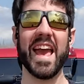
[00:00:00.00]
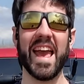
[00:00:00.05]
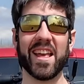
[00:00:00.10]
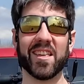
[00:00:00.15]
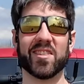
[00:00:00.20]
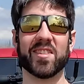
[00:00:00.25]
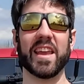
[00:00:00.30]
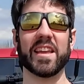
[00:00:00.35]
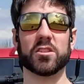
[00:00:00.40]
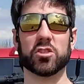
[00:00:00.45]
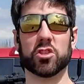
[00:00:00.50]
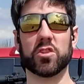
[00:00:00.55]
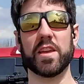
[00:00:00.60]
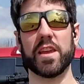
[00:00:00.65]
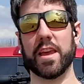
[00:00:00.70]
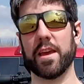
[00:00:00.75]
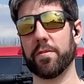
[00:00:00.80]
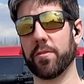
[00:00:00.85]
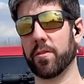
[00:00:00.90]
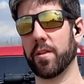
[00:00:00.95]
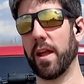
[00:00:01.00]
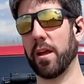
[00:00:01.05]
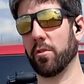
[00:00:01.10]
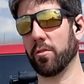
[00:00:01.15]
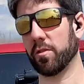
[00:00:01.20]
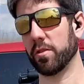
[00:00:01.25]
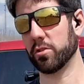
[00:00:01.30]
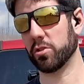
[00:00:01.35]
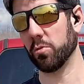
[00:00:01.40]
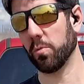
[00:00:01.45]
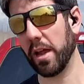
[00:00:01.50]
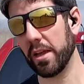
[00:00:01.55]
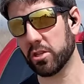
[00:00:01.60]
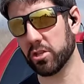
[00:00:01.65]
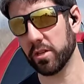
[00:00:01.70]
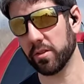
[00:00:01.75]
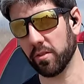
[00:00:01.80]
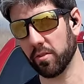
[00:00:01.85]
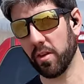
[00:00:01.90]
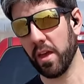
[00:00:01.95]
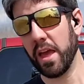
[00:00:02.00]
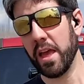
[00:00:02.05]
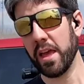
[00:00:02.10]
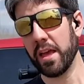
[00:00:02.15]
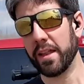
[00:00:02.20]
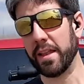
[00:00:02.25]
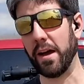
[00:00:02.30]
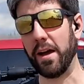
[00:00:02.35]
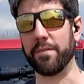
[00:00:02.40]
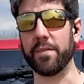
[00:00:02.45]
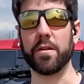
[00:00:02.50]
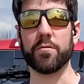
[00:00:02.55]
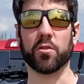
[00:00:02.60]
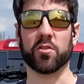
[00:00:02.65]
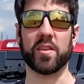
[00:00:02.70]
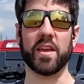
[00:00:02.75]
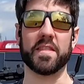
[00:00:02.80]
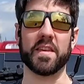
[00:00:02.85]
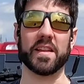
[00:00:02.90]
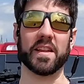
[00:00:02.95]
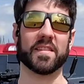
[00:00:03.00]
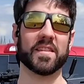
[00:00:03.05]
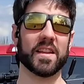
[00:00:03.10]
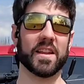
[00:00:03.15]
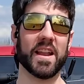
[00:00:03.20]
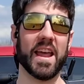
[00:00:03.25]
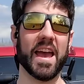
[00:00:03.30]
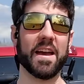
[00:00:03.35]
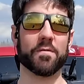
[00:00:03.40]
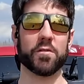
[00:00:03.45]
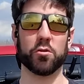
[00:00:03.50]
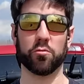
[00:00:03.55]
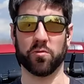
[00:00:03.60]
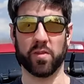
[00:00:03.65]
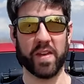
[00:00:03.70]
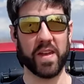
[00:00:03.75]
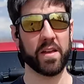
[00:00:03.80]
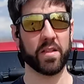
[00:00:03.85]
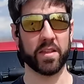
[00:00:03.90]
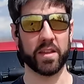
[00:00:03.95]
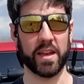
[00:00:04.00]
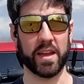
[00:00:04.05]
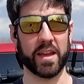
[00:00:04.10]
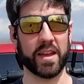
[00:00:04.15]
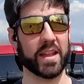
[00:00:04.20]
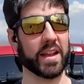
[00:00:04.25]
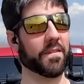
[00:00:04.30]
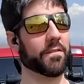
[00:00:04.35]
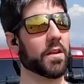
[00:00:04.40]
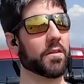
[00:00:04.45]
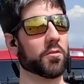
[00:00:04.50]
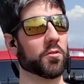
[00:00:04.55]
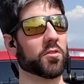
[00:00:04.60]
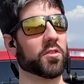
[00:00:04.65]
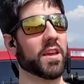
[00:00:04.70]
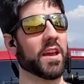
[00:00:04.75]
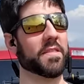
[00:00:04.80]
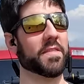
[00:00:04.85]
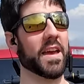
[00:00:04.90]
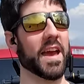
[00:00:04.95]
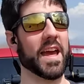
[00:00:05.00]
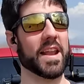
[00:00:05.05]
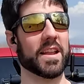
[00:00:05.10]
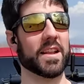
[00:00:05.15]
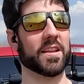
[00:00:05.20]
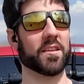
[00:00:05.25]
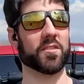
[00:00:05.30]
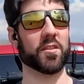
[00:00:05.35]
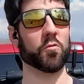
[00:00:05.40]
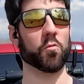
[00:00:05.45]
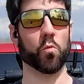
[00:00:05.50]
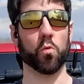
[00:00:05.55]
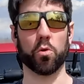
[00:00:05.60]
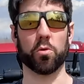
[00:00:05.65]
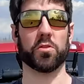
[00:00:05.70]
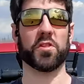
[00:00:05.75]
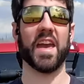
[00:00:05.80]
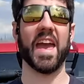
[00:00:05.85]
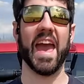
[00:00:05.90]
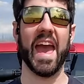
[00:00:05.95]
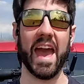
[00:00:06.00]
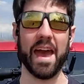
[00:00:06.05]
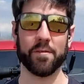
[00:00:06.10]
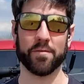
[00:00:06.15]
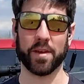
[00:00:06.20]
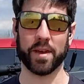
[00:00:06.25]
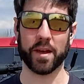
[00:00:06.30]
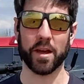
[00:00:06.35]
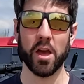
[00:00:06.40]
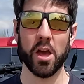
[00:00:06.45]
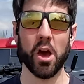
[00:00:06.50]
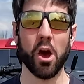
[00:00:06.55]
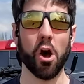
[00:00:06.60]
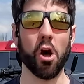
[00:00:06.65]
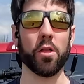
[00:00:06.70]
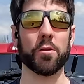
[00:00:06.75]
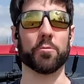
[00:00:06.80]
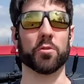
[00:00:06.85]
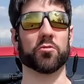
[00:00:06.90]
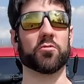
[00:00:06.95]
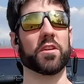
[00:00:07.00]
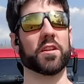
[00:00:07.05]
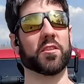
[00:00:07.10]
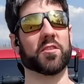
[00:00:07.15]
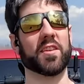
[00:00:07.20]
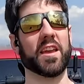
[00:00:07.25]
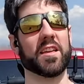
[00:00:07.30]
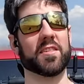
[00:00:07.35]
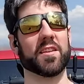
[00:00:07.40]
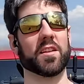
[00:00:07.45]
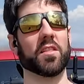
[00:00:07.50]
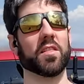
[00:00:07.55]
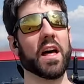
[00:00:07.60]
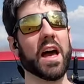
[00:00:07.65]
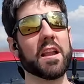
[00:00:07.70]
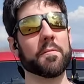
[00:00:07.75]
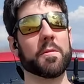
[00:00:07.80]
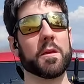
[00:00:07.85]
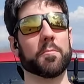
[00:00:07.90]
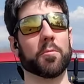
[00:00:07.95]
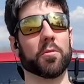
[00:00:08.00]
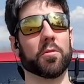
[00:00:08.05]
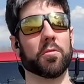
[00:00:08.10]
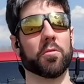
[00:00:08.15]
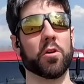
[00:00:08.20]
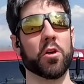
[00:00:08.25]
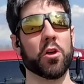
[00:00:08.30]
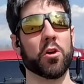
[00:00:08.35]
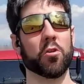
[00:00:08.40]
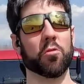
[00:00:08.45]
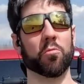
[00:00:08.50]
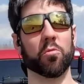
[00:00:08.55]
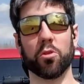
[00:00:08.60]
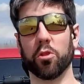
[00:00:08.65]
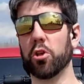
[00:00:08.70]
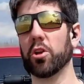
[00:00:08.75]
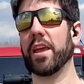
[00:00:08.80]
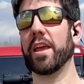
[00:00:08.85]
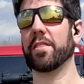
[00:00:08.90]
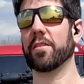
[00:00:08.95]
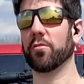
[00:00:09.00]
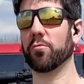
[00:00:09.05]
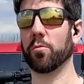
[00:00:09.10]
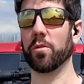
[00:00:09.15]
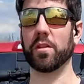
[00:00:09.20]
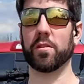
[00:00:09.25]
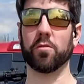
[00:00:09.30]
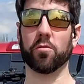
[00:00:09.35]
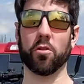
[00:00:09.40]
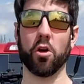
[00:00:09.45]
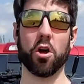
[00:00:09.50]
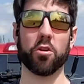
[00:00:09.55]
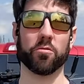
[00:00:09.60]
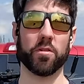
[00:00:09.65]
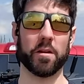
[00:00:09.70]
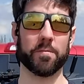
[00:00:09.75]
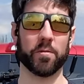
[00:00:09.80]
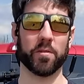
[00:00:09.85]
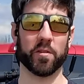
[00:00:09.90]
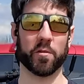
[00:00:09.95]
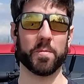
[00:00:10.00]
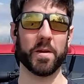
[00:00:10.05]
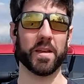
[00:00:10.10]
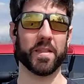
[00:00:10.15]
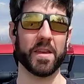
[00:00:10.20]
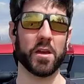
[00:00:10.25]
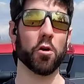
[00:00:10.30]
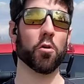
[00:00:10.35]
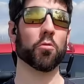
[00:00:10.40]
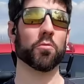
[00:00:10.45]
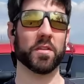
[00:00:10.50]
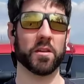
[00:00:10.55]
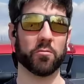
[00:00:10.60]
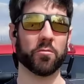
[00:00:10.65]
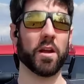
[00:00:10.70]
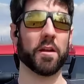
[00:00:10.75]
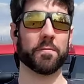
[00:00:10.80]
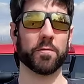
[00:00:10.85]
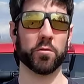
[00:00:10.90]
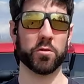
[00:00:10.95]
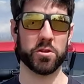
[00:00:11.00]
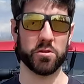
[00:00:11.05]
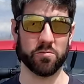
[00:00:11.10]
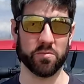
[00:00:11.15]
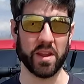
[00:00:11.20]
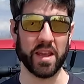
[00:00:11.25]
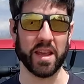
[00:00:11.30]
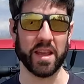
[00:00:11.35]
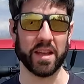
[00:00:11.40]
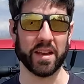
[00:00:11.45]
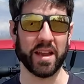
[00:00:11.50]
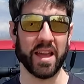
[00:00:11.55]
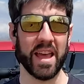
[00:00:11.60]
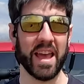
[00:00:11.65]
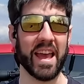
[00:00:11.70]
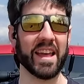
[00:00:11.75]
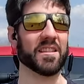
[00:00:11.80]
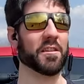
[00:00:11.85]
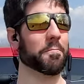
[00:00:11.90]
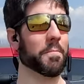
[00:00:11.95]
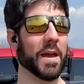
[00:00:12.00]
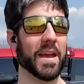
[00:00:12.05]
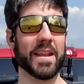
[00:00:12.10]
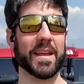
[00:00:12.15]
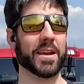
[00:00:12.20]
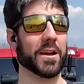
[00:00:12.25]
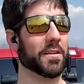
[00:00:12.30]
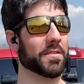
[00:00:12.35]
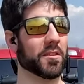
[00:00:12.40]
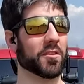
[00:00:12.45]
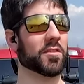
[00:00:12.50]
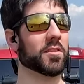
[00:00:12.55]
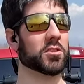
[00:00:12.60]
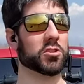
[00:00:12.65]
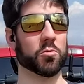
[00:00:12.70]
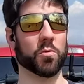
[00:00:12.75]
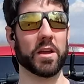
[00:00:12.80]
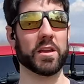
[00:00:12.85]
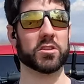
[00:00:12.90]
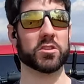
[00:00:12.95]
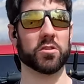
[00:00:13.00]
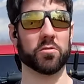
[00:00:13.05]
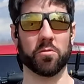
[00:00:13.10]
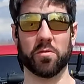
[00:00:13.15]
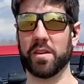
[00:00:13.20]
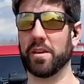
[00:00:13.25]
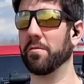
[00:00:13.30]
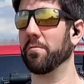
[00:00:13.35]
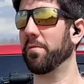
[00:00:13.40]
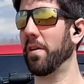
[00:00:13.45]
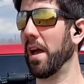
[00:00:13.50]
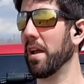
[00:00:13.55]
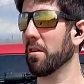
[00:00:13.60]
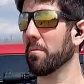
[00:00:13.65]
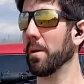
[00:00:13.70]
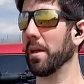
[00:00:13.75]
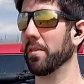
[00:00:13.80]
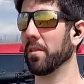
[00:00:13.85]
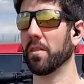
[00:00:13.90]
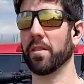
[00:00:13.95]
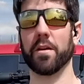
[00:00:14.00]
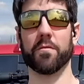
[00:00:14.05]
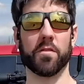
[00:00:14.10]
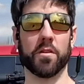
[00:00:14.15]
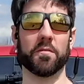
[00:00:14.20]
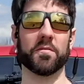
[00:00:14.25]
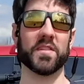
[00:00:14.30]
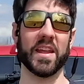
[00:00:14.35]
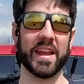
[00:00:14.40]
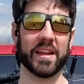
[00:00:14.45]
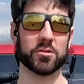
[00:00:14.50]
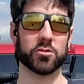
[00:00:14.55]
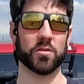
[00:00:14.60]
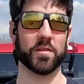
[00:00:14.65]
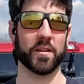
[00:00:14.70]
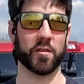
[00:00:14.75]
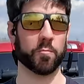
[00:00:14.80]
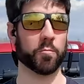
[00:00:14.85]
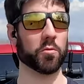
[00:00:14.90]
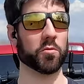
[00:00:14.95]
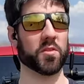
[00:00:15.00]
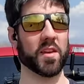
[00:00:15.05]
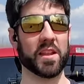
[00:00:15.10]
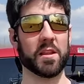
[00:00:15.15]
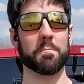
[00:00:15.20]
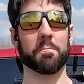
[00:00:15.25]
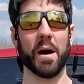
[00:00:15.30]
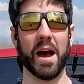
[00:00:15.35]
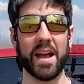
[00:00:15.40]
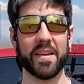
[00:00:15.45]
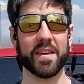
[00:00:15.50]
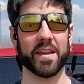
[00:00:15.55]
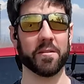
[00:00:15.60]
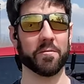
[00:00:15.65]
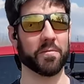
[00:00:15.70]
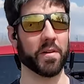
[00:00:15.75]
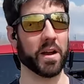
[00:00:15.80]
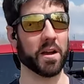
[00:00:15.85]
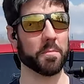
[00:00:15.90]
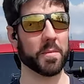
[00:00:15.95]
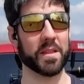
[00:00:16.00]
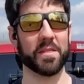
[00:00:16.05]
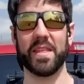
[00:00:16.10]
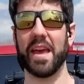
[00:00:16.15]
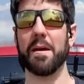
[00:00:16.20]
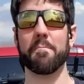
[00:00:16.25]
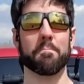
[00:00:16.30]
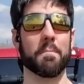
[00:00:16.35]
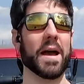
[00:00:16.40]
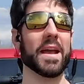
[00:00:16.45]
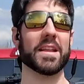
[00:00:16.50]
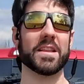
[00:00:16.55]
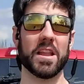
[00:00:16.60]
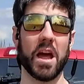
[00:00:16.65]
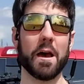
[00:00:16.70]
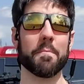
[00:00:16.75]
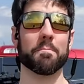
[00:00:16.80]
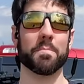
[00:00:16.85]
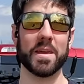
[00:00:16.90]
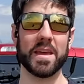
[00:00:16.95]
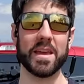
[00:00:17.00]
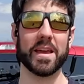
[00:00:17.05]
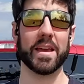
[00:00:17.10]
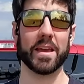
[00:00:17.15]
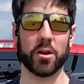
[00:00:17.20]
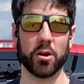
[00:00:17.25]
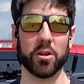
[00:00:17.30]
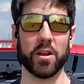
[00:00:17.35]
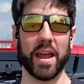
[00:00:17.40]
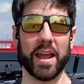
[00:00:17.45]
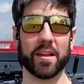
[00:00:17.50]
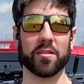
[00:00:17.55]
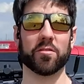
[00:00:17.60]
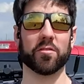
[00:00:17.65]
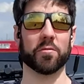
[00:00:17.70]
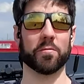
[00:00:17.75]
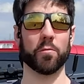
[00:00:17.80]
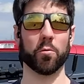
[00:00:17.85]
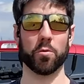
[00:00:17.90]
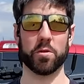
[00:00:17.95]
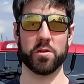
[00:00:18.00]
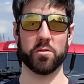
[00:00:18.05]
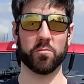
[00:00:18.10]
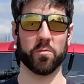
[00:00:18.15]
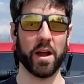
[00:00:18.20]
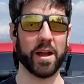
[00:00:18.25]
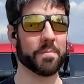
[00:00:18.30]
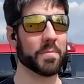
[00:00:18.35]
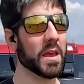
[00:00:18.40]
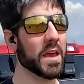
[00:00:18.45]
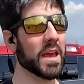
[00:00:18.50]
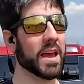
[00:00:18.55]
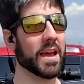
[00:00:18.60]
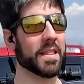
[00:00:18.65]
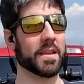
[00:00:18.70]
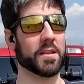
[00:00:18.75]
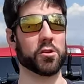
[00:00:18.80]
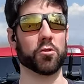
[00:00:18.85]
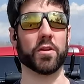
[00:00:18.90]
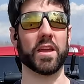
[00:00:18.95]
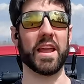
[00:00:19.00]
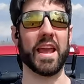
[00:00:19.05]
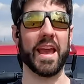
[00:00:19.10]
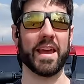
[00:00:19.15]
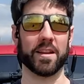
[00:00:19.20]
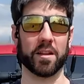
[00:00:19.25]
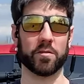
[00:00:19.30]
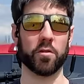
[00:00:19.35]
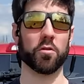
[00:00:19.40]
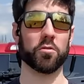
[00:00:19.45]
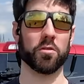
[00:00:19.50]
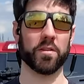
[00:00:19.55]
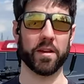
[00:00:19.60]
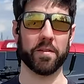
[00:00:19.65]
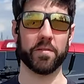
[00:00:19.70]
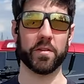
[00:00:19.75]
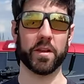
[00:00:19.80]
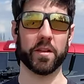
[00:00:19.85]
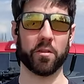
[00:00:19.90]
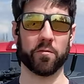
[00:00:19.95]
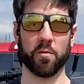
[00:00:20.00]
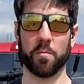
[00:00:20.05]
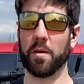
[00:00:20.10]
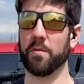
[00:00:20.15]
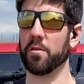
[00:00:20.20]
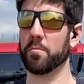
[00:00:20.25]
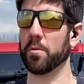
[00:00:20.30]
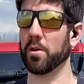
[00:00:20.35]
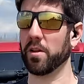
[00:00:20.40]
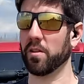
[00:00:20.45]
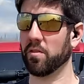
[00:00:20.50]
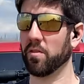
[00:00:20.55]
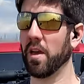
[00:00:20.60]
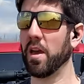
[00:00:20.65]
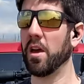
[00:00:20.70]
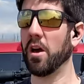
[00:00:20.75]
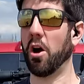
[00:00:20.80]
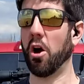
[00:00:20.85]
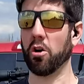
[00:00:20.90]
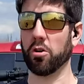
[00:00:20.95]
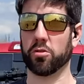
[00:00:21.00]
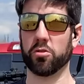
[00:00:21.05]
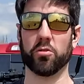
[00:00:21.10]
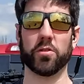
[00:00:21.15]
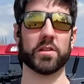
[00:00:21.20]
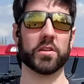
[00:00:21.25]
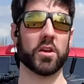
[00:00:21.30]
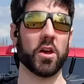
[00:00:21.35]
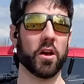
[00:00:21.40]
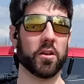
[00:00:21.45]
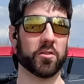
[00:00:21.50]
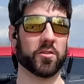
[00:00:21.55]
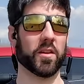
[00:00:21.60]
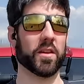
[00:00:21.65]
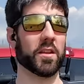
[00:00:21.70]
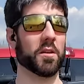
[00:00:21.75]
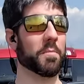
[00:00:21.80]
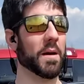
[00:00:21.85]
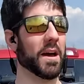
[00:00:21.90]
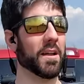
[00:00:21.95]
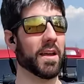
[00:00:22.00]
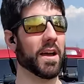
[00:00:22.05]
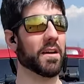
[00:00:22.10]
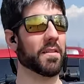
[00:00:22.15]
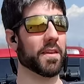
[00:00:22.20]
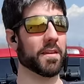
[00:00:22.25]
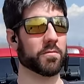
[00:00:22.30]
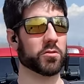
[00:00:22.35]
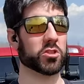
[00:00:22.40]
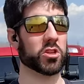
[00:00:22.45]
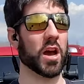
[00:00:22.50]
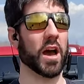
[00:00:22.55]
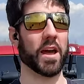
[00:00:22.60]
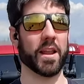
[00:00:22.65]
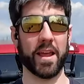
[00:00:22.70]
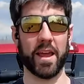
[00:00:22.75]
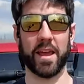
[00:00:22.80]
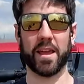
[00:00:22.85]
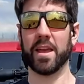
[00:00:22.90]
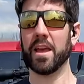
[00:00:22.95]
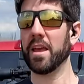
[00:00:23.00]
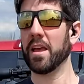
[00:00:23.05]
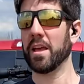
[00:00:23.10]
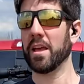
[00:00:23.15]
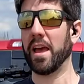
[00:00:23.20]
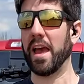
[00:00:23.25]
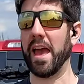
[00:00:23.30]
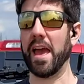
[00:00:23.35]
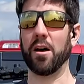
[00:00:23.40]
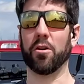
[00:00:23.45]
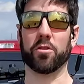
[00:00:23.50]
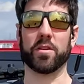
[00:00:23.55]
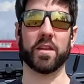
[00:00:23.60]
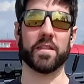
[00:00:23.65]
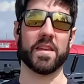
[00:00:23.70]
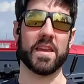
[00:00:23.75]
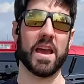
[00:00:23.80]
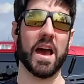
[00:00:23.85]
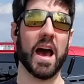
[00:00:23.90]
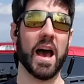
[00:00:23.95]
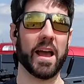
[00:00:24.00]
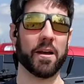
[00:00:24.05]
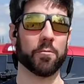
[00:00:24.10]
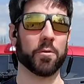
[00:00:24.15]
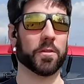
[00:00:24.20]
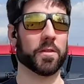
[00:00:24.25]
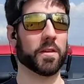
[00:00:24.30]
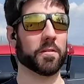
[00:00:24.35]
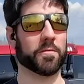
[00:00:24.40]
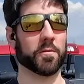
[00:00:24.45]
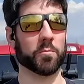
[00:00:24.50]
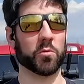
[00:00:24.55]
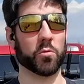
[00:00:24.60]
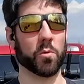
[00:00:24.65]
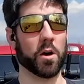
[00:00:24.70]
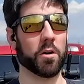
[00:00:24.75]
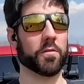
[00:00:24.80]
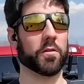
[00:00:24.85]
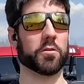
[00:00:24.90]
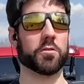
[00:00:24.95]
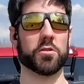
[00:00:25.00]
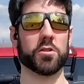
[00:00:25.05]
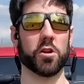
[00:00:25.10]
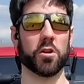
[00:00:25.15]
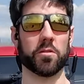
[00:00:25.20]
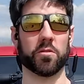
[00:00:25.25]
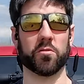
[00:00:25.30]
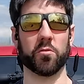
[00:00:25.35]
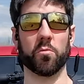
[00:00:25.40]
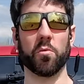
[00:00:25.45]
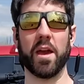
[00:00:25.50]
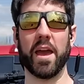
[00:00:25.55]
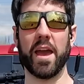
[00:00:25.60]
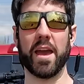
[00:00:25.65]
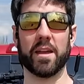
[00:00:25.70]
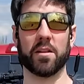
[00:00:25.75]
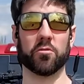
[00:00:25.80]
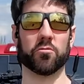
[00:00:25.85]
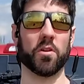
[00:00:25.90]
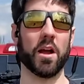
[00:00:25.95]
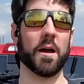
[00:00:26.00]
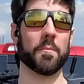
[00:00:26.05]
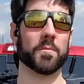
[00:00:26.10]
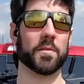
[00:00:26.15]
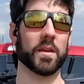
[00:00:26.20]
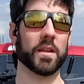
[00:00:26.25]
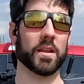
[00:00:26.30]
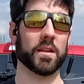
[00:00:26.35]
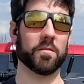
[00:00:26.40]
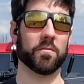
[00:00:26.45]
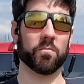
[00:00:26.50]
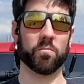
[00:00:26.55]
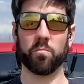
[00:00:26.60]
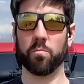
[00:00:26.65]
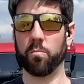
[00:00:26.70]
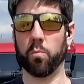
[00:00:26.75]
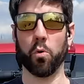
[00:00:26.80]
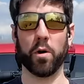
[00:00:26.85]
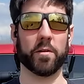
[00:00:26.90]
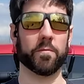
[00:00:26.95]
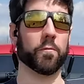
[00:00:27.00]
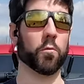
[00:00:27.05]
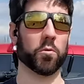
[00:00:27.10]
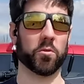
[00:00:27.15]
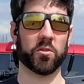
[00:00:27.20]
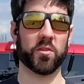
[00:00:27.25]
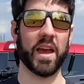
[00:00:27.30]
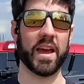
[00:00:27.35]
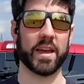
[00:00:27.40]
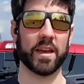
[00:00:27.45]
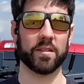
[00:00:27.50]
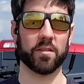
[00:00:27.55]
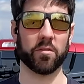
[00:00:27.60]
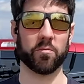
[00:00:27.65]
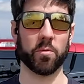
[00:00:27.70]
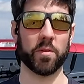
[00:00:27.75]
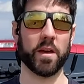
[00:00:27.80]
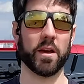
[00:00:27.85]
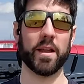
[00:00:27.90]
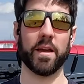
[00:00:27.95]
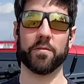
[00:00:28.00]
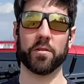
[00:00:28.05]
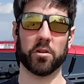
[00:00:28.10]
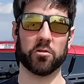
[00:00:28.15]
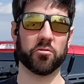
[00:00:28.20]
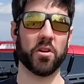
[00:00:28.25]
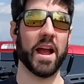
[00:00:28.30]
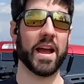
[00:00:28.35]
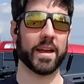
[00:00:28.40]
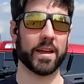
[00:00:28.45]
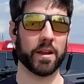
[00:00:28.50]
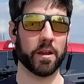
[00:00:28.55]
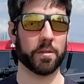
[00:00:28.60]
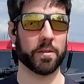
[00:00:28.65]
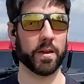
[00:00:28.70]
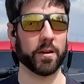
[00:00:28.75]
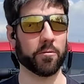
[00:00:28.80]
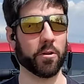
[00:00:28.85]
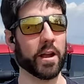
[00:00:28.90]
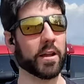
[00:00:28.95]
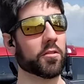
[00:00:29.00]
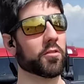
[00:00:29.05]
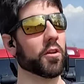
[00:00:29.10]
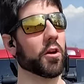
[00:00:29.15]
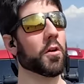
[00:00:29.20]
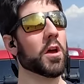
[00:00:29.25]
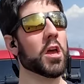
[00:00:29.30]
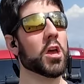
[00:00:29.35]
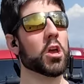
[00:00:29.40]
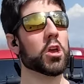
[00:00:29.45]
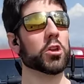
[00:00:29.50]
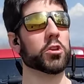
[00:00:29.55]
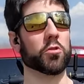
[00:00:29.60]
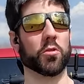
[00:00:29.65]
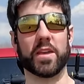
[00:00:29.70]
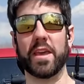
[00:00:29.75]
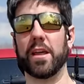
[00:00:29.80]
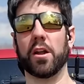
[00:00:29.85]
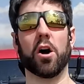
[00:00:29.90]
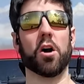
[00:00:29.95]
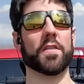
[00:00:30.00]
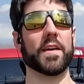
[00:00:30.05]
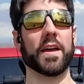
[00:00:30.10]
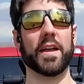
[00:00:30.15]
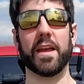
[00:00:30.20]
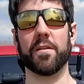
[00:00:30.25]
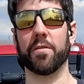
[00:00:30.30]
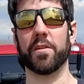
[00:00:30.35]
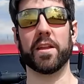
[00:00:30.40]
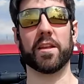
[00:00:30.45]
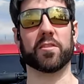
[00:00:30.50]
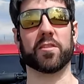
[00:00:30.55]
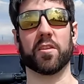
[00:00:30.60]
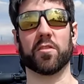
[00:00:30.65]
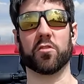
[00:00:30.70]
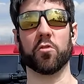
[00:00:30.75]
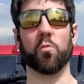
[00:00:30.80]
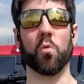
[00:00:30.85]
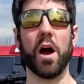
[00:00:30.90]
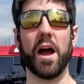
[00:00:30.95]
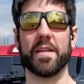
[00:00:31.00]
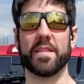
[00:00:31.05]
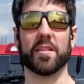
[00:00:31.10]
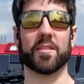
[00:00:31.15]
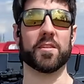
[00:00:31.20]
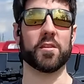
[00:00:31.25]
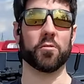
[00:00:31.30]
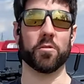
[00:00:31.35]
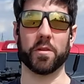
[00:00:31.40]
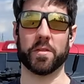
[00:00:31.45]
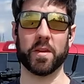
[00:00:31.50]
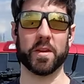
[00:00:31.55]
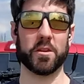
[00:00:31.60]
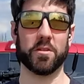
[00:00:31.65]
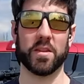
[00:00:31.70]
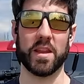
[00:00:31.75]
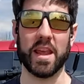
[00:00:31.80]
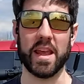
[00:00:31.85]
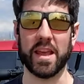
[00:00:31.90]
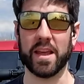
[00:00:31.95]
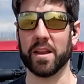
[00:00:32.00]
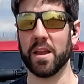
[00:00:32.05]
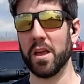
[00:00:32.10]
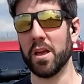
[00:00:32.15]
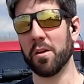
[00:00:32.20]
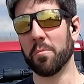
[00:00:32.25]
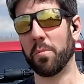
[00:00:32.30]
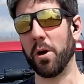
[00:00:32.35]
SHTF style situations. Now, I've never said that it didn't have utility, and I've never said that it isn't worth having. All I was trying to say is that a lot of people will look at the 22 long rifle as being the only rifle you need. And depending on the situation or the environment and the level of danger that's presented by that environment, that might not be a good answer for you, right? And then you'll get anecdotal evidence from everybody's uncle and cousin about how they've shot a elk in the eye with it from 1200 yards away and dropped it in 0.4 seconds without having to track anything, right? So you'll get all that evidence as to why that's the only thing you need.